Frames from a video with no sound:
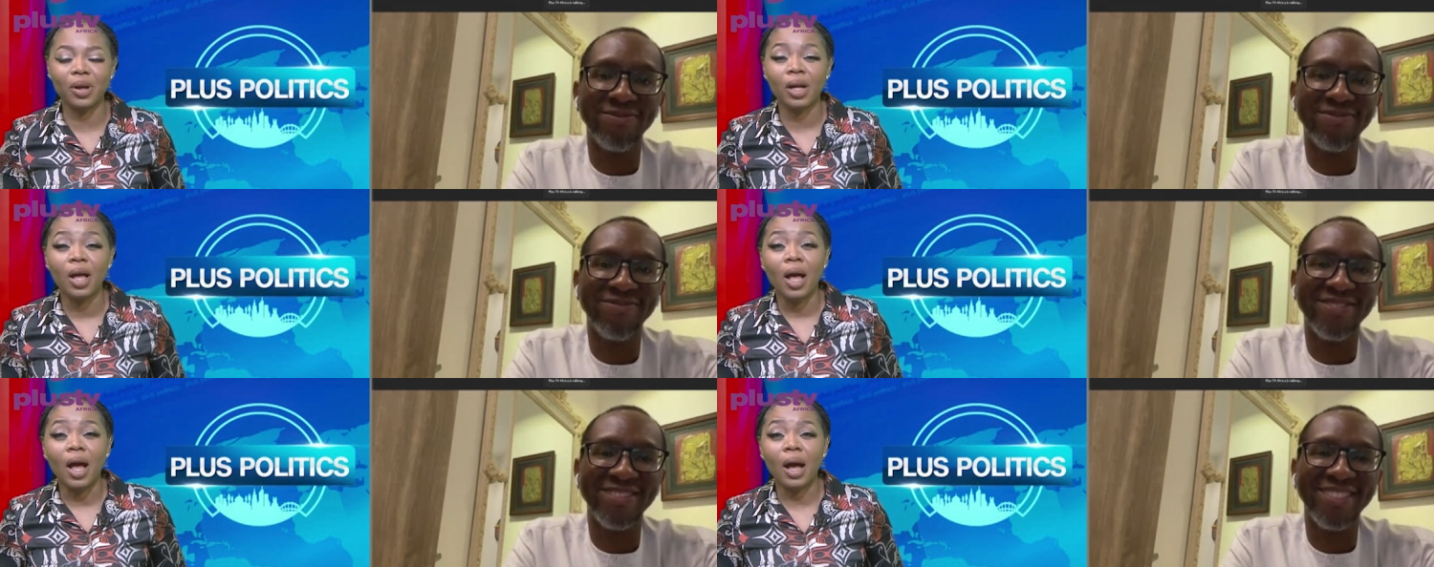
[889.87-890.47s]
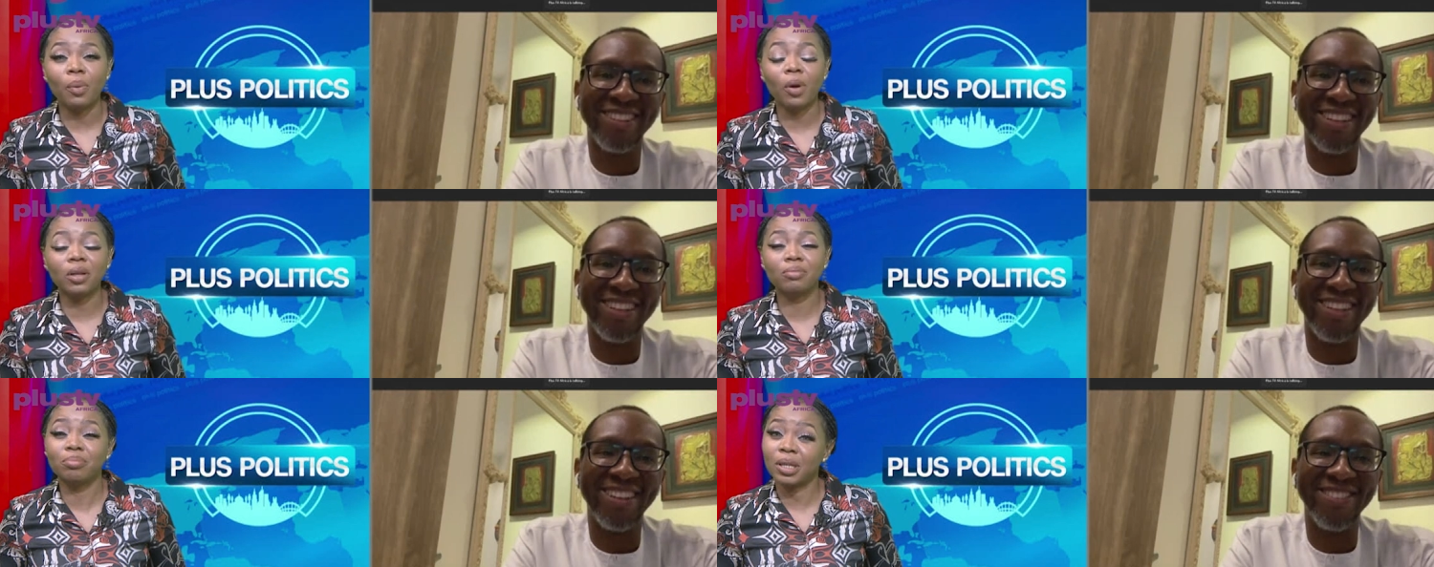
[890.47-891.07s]
Speaker 1: Well, uh,
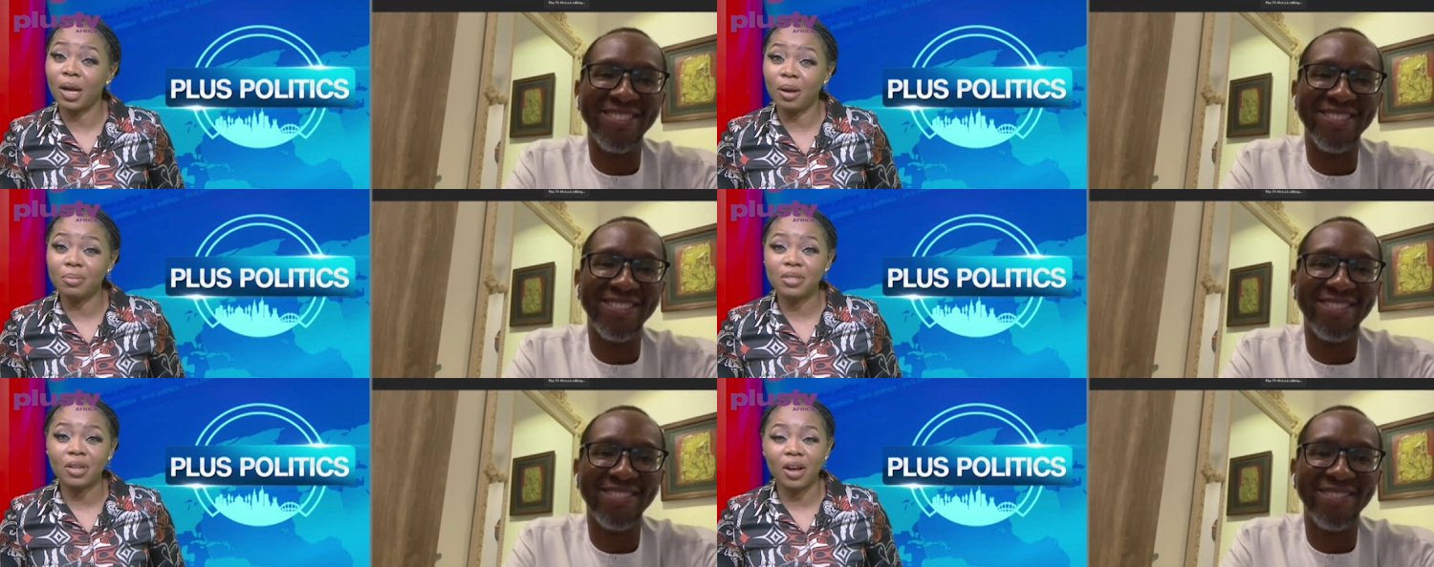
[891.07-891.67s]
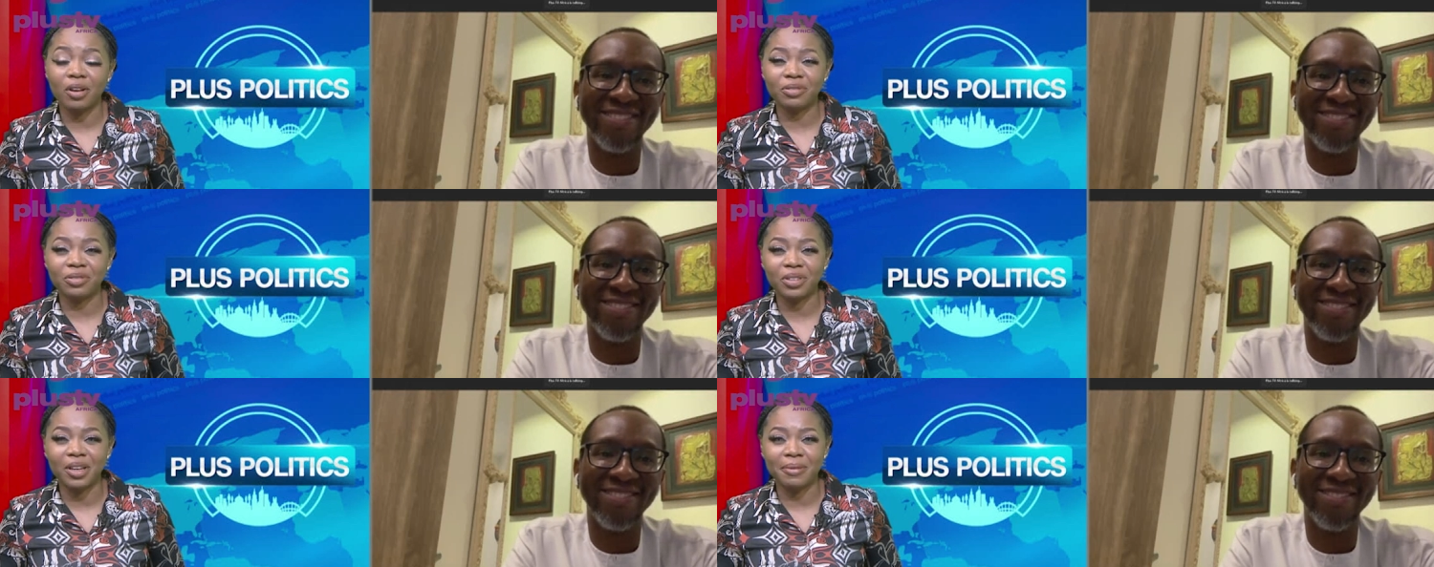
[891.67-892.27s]
what becomes
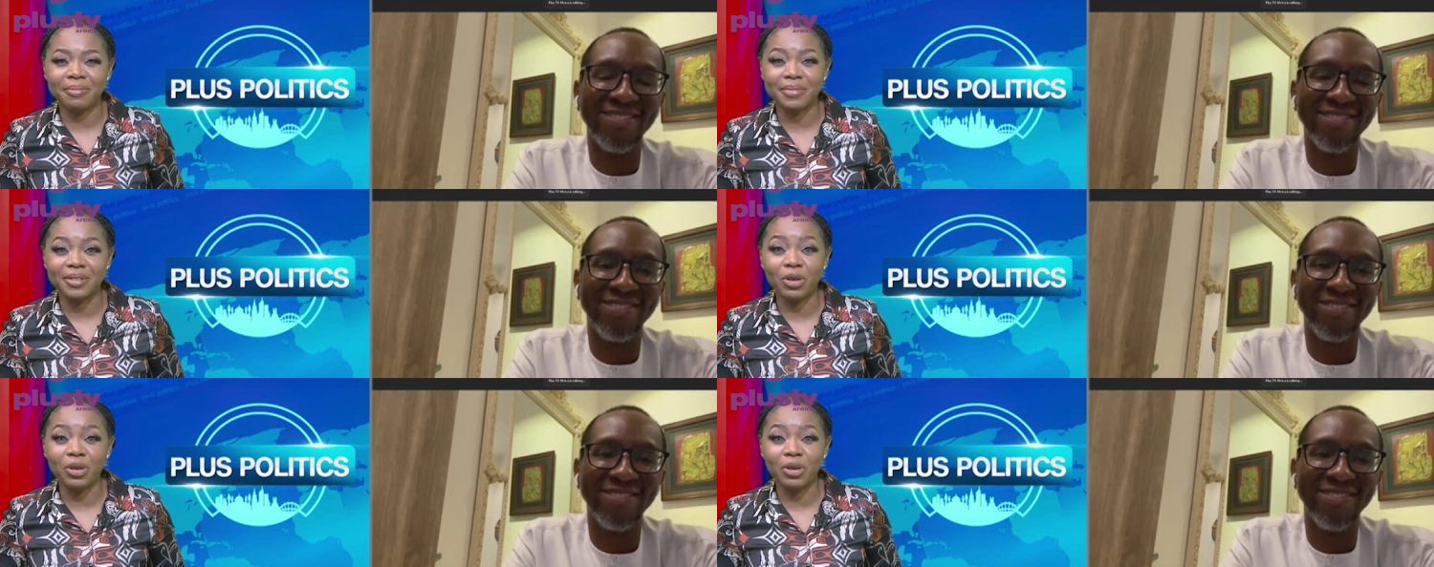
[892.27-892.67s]
of um,